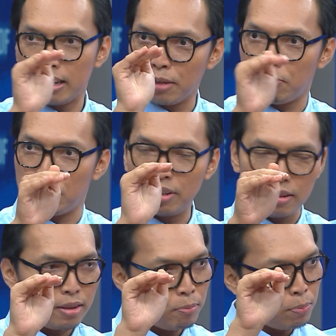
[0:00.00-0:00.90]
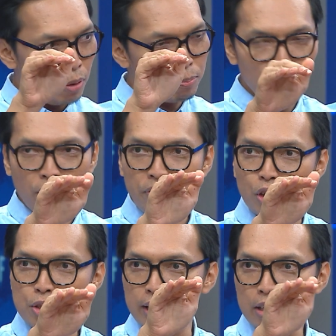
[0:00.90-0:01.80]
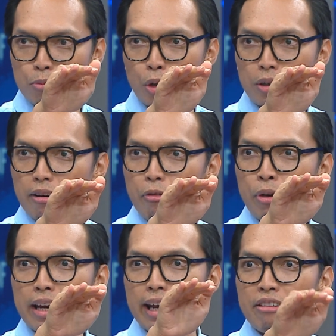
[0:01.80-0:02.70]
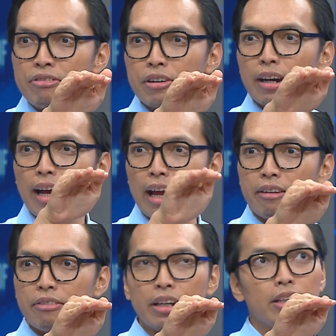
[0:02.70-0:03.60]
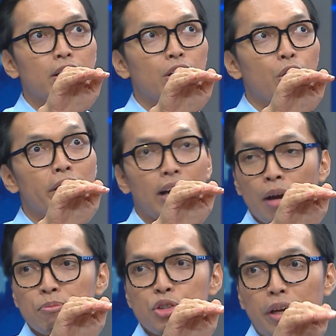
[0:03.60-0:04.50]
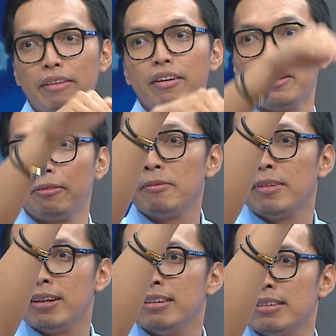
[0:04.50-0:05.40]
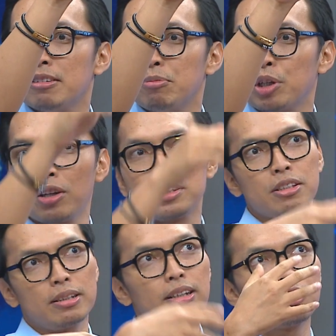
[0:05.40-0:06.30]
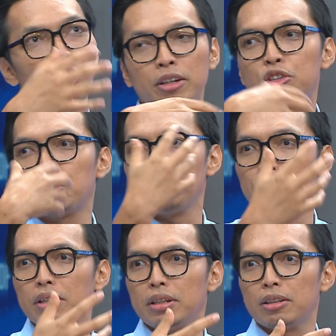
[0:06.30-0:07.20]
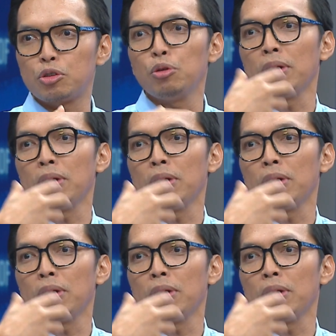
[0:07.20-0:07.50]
The, the, the, both of those networks will never having going up together. Oh. Because it's going to be too